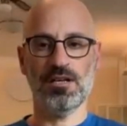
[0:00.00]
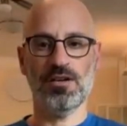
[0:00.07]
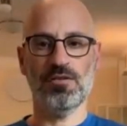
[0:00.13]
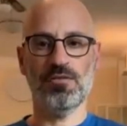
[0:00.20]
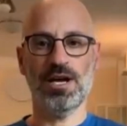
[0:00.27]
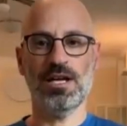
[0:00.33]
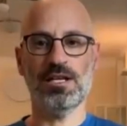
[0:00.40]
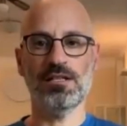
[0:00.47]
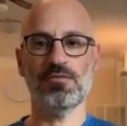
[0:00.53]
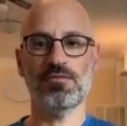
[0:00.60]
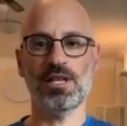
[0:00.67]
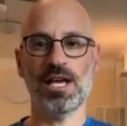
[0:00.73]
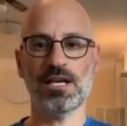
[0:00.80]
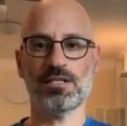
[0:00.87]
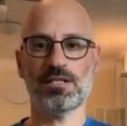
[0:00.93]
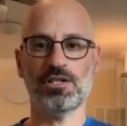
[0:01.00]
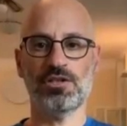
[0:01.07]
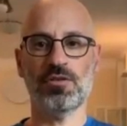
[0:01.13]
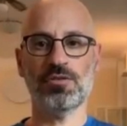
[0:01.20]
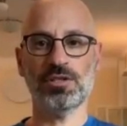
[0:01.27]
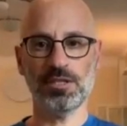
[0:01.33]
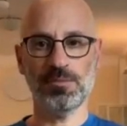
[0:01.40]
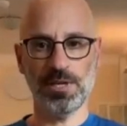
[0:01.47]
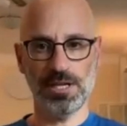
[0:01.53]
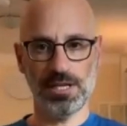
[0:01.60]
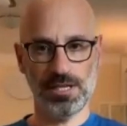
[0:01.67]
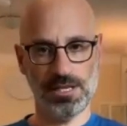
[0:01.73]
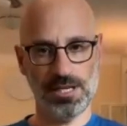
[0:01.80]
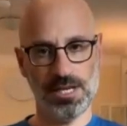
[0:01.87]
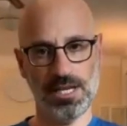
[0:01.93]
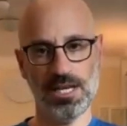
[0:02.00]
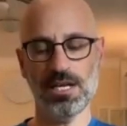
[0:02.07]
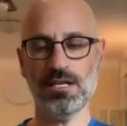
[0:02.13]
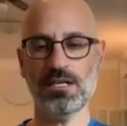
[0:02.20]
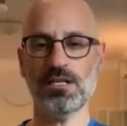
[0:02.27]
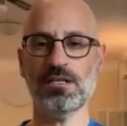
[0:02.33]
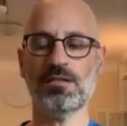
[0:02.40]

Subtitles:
All right, relax the shoulders a bit and neck.